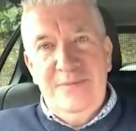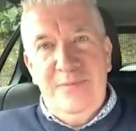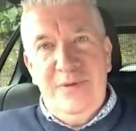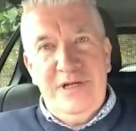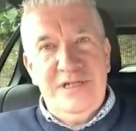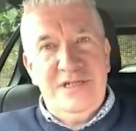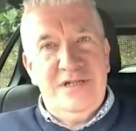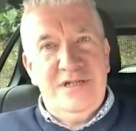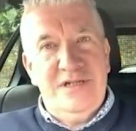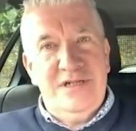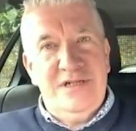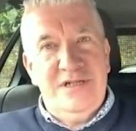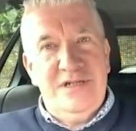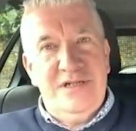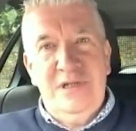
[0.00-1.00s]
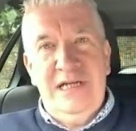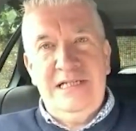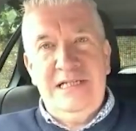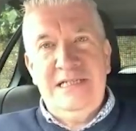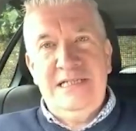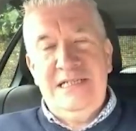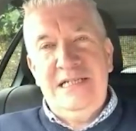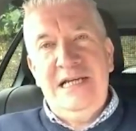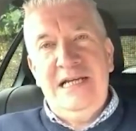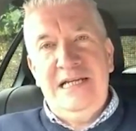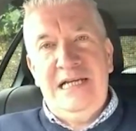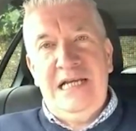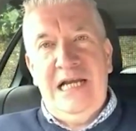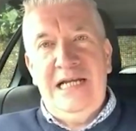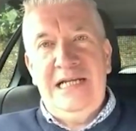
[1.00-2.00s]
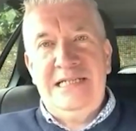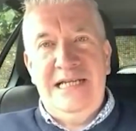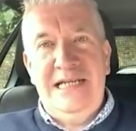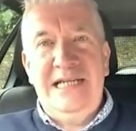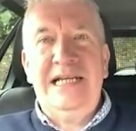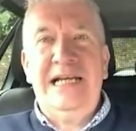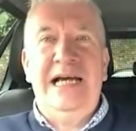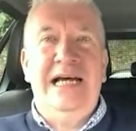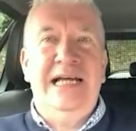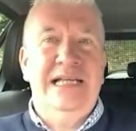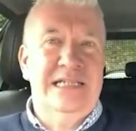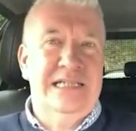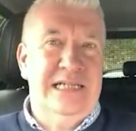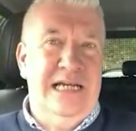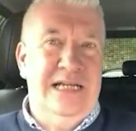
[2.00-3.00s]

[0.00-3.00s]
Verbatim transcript: but I certainly wouldn't like to see any client taking a hand